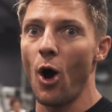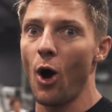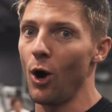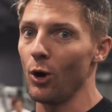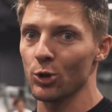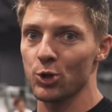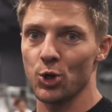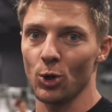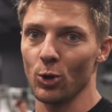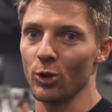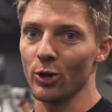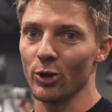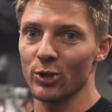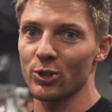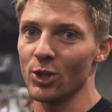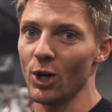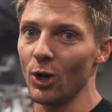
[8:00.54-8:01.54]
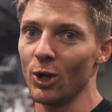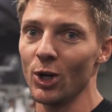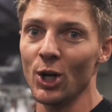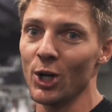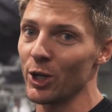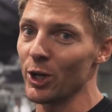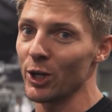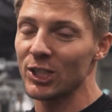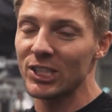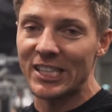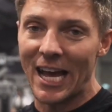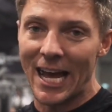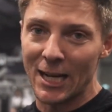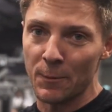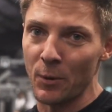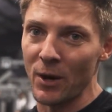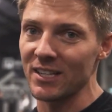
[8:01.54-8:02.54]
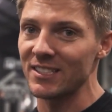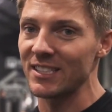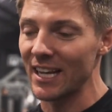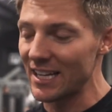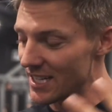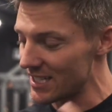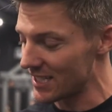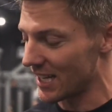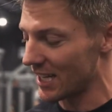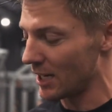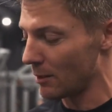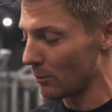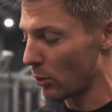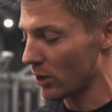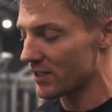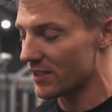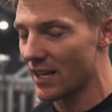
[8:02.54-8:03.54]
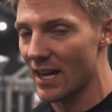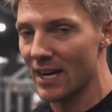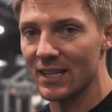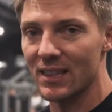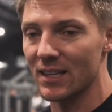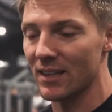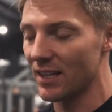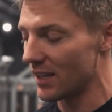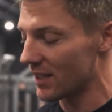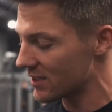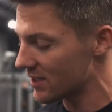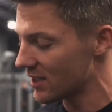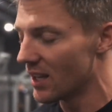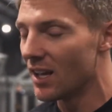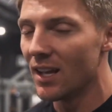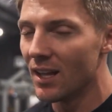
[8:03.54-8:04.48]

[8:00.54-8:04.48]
all shoulders. So you're static pressing, it doesn't get any more static than this.